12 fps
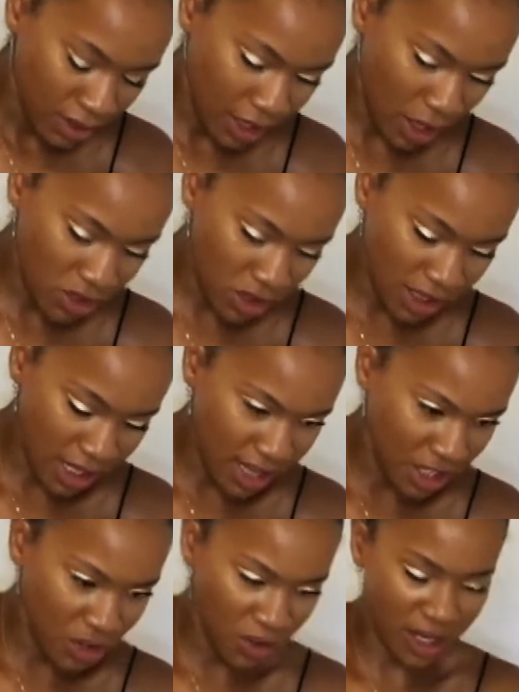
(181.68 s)
It also said
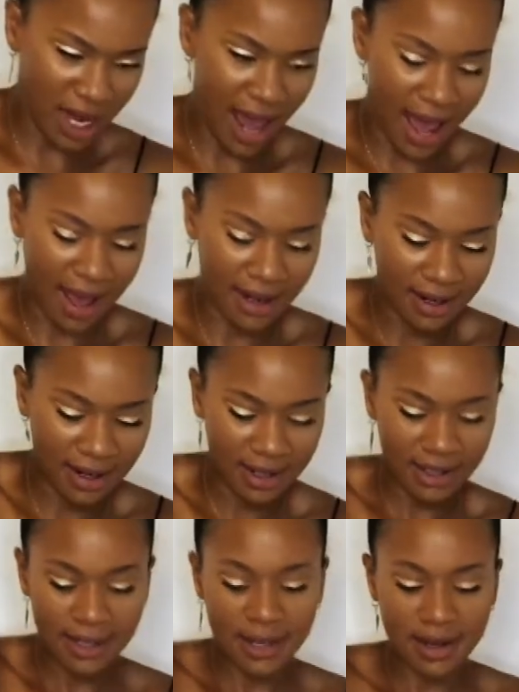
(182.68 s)
that you can add
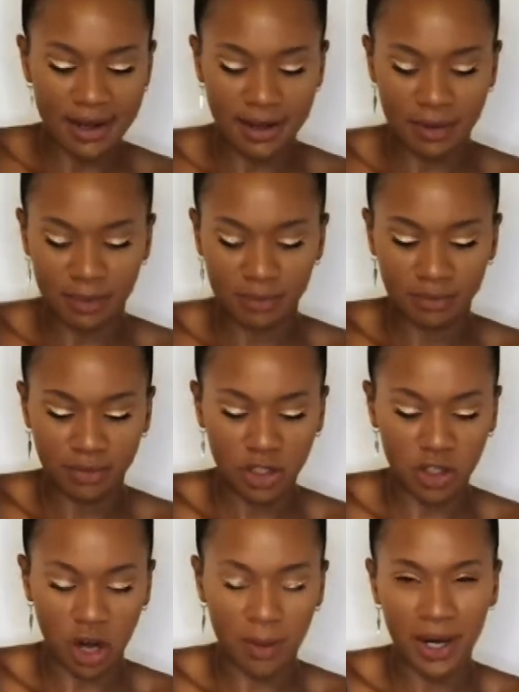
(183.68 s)

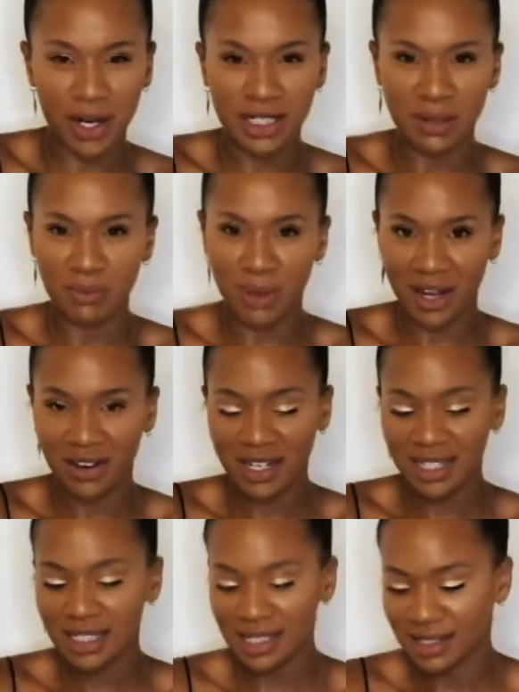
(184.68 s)
strawberries and
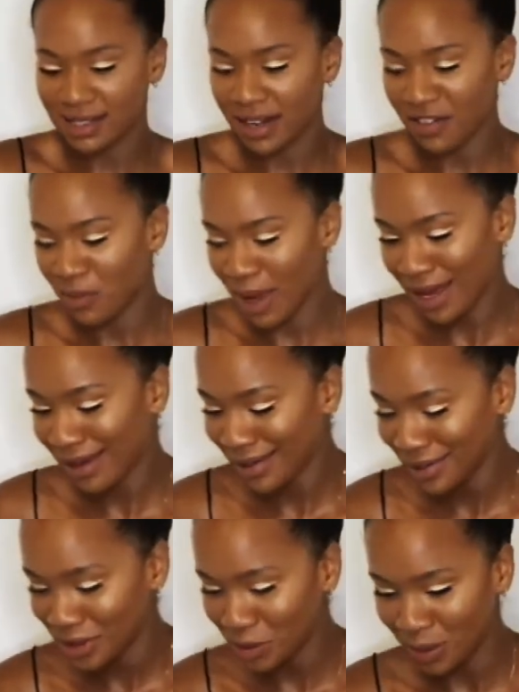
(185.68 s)
berries instead of
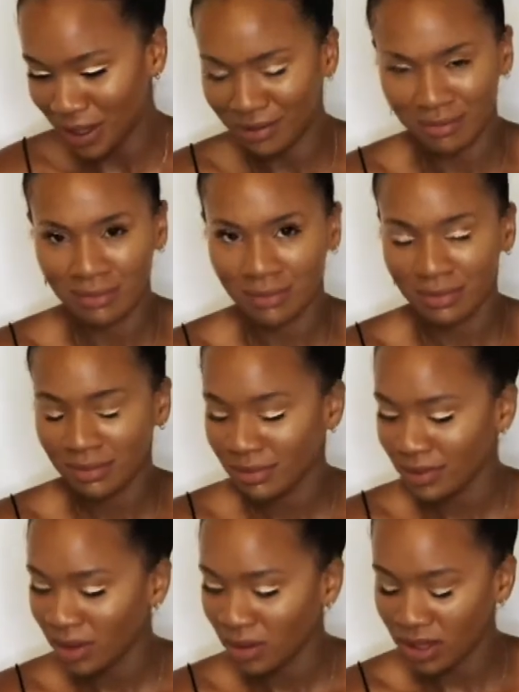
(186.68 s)
mangoes, but
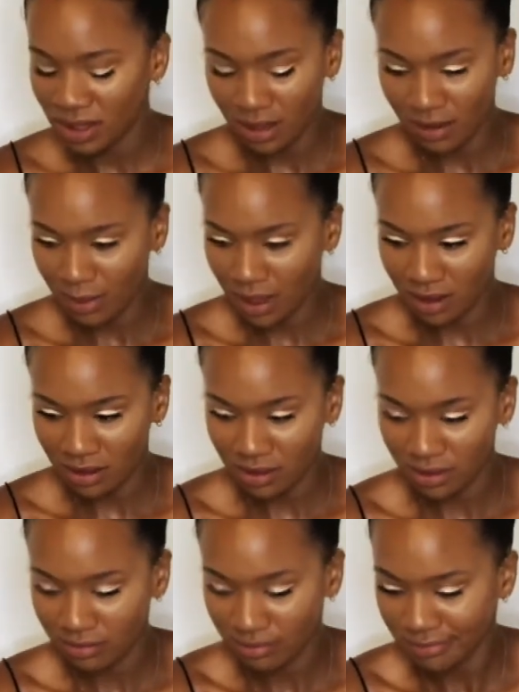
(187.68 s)
who doesn't love
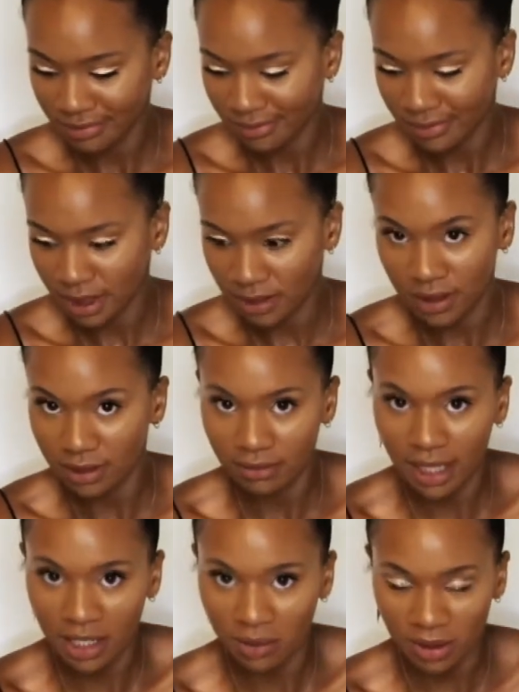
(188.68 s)
mangoes? I don't know
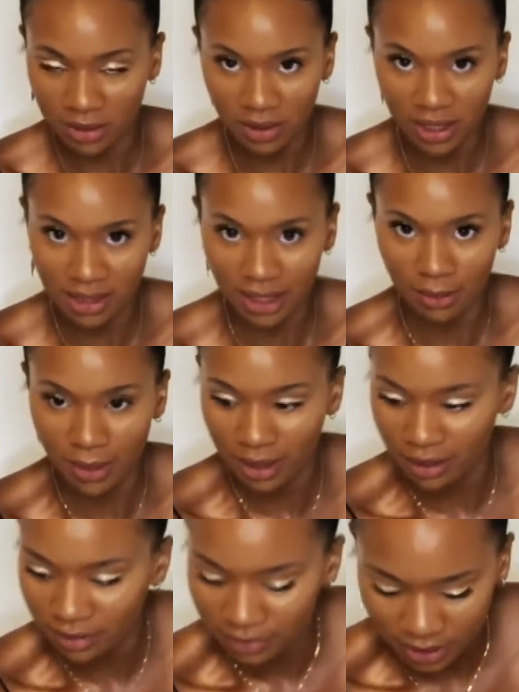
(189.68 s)
anyone who doesn't like
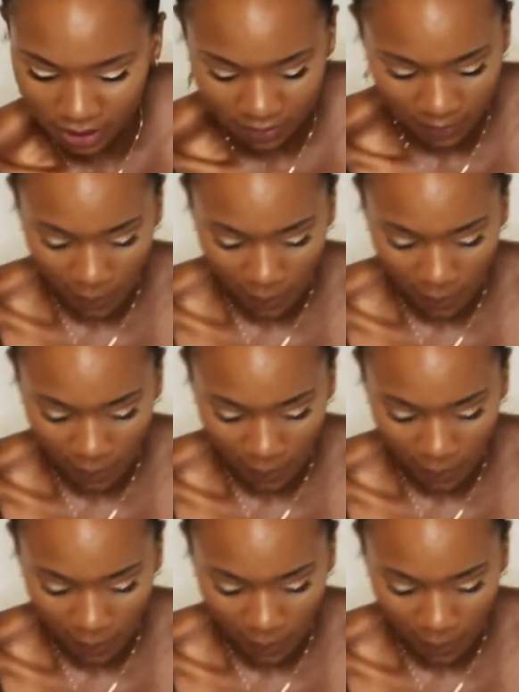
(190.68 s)
mango. So